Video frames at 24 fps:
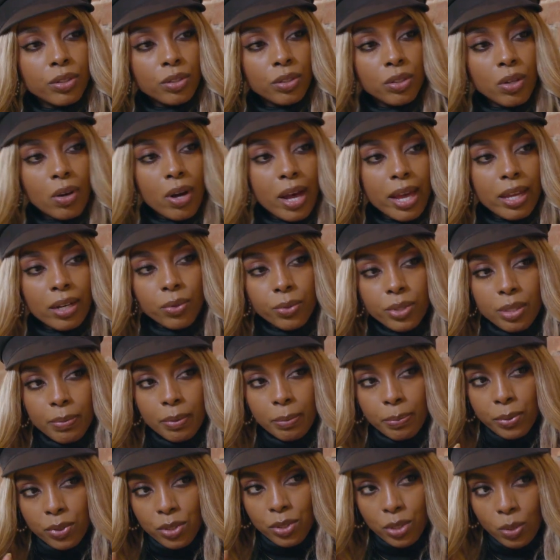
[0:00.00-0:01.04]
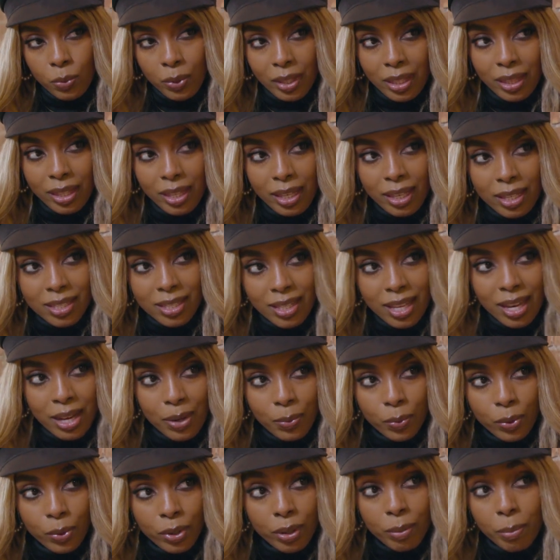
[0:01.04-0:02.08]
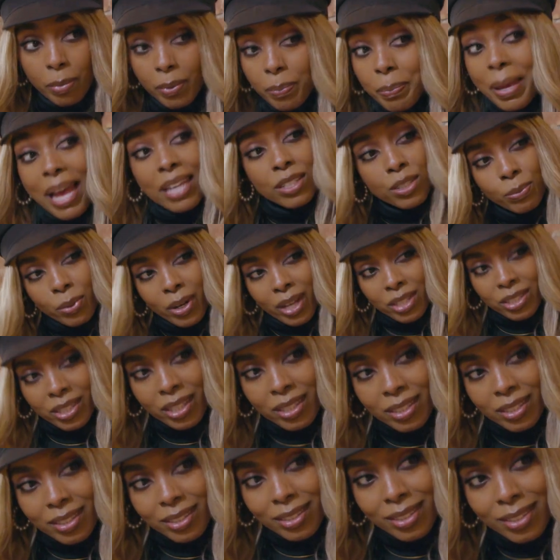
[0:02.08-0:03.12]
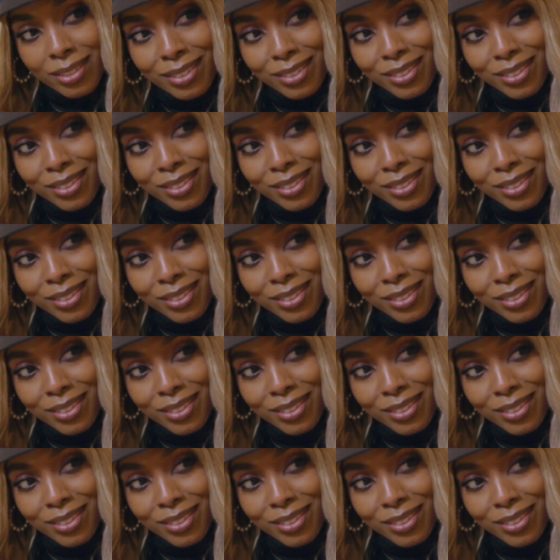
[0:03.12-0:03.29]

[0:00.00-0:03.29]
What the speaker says: You know, I'd always been pursuing things that were passion projects.